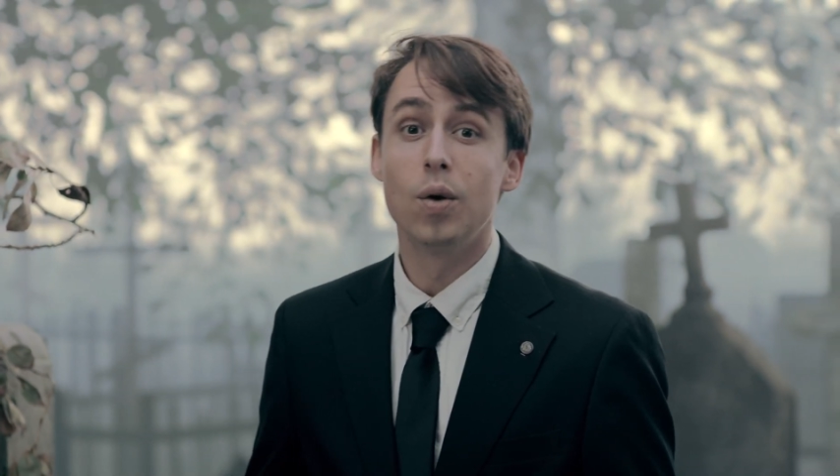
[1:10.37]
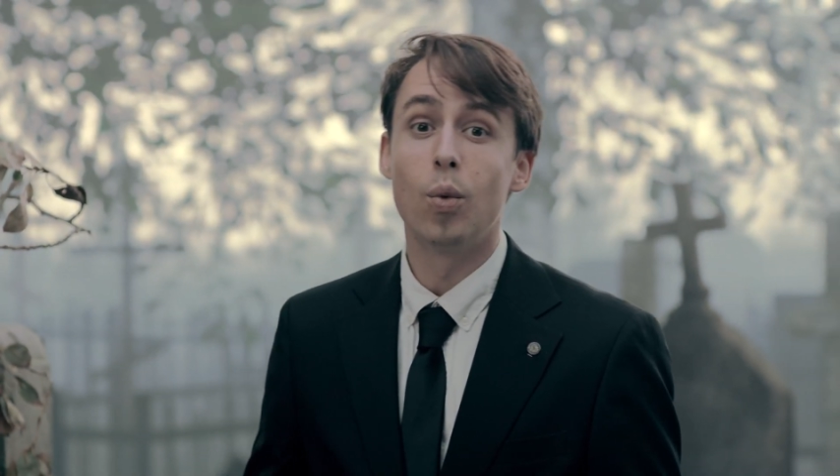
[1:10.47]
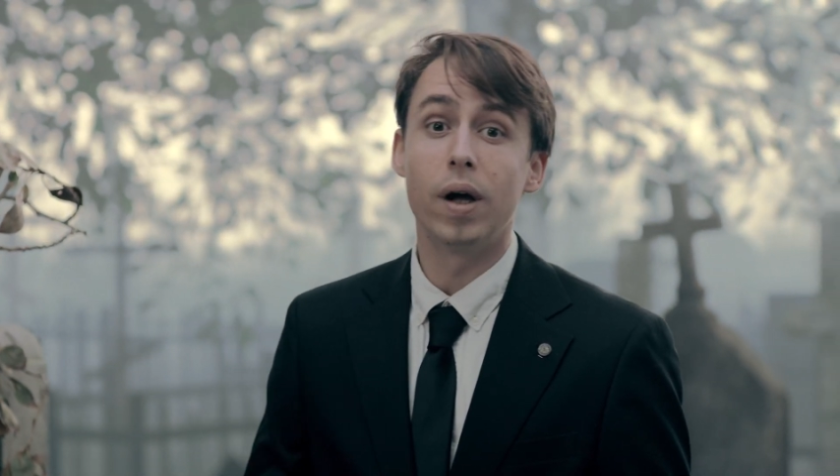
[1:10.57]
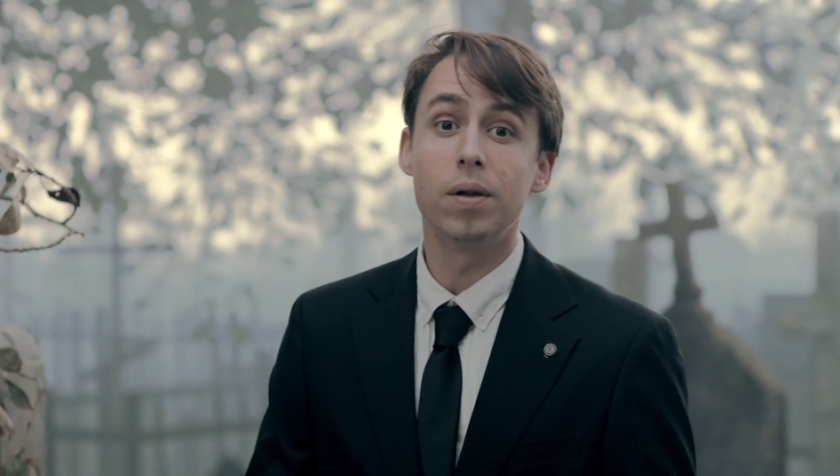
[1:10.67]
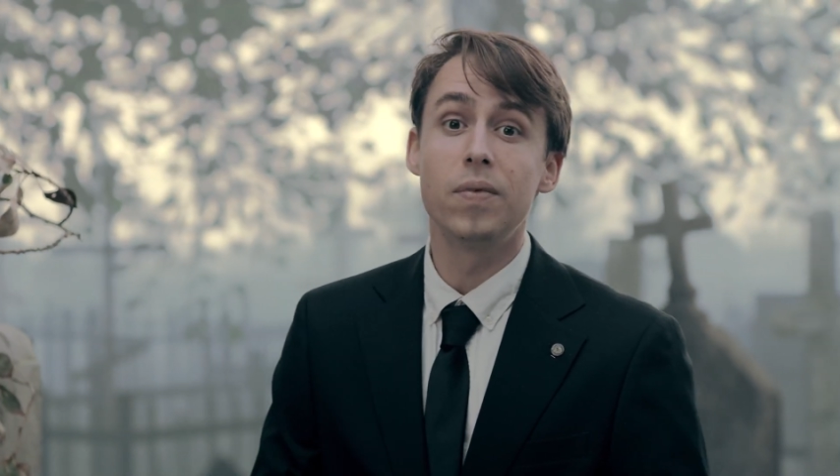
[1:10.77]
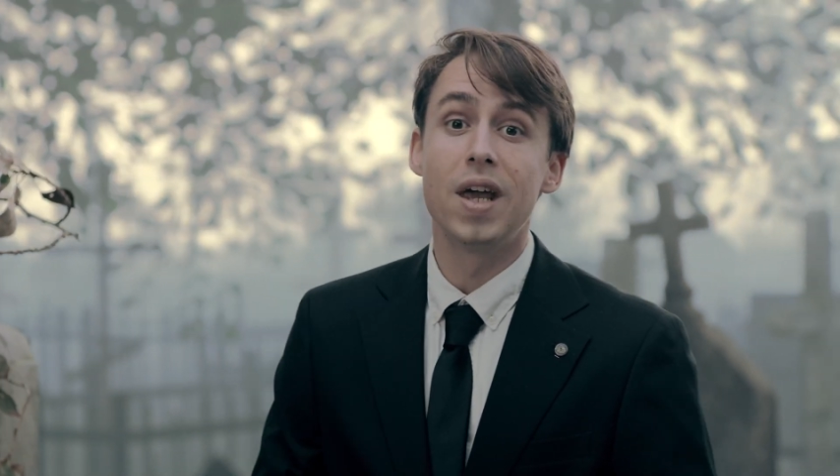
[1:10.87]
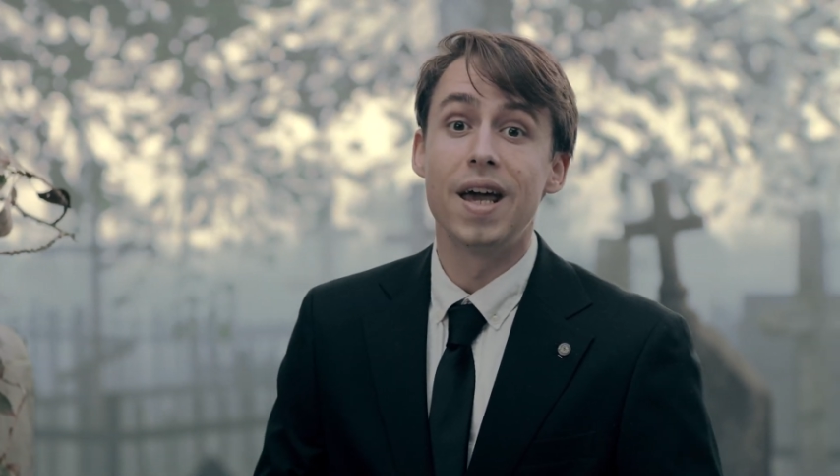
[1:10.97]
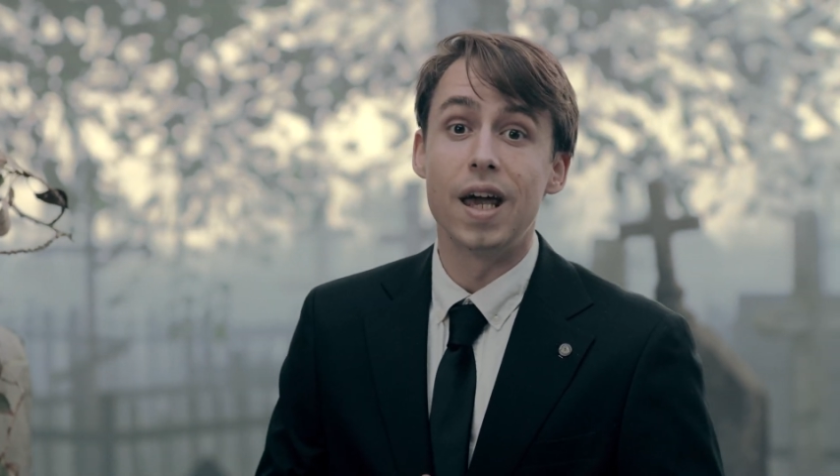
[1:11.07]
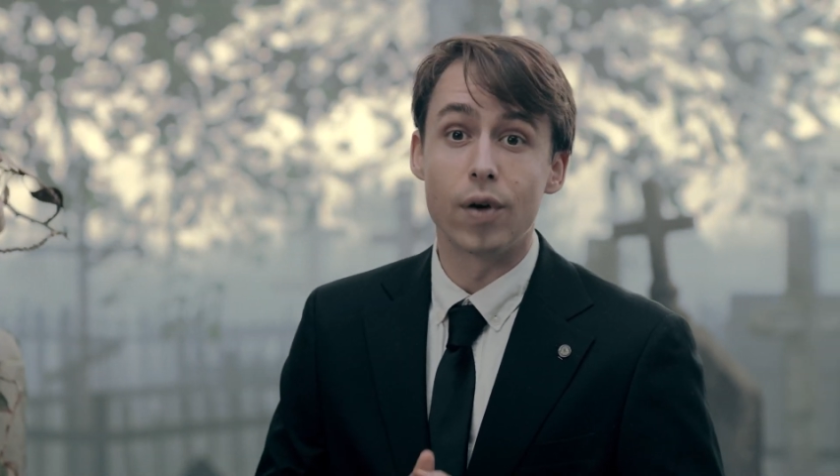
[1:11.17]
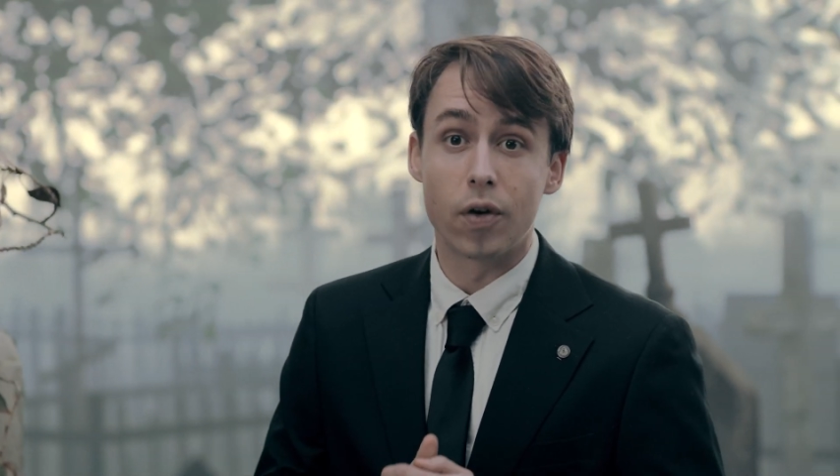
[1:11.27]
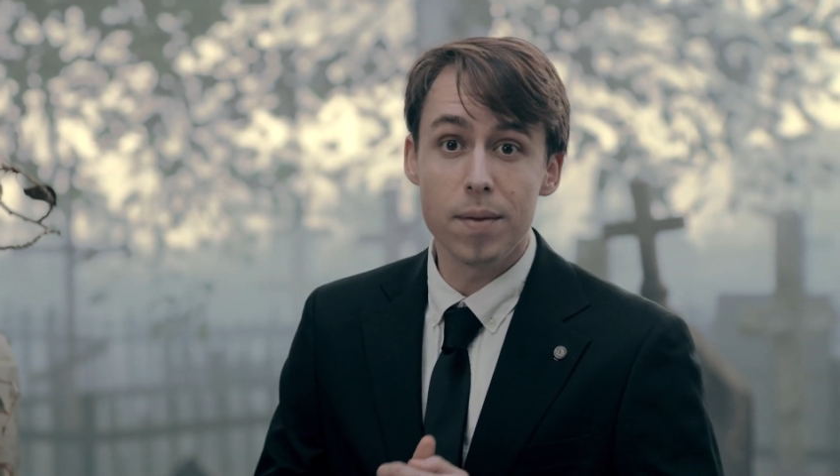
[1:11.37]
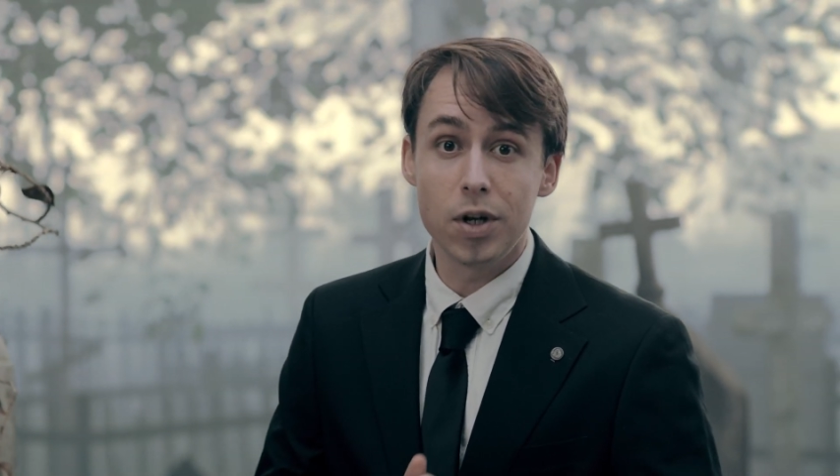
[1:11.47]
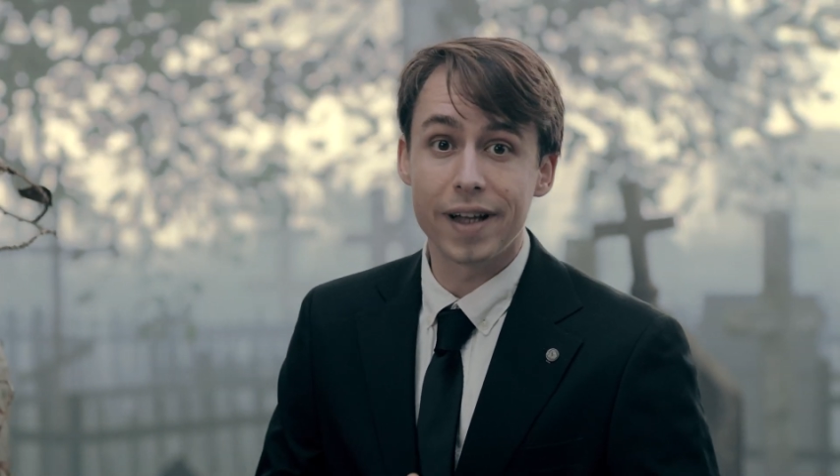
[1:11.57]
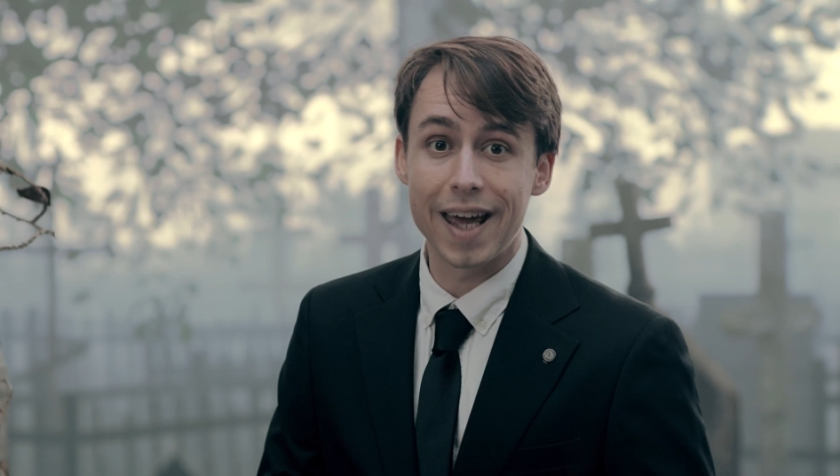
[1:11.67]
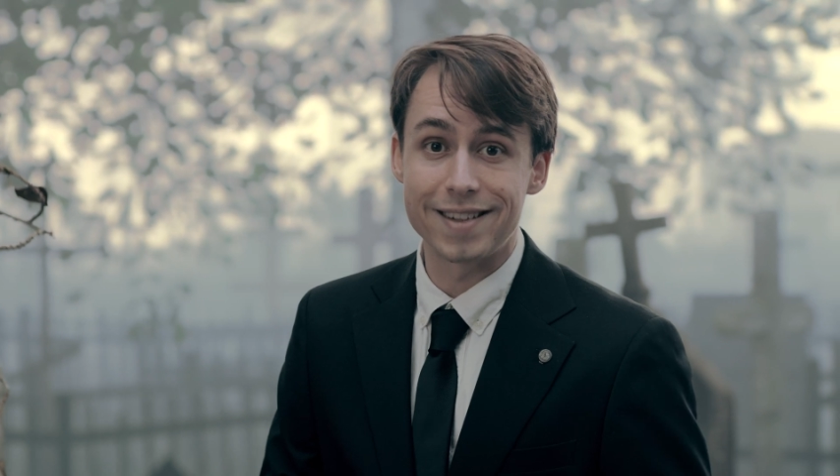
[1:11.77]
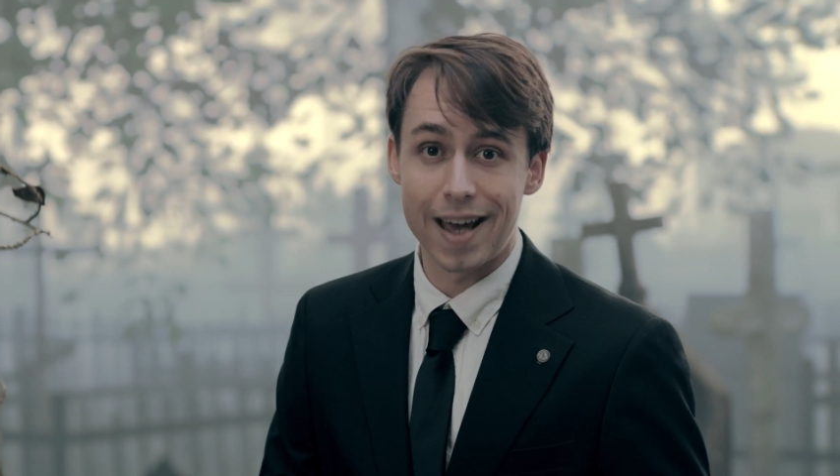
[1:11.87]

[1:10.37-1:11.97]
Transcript: Well, if a criminal gets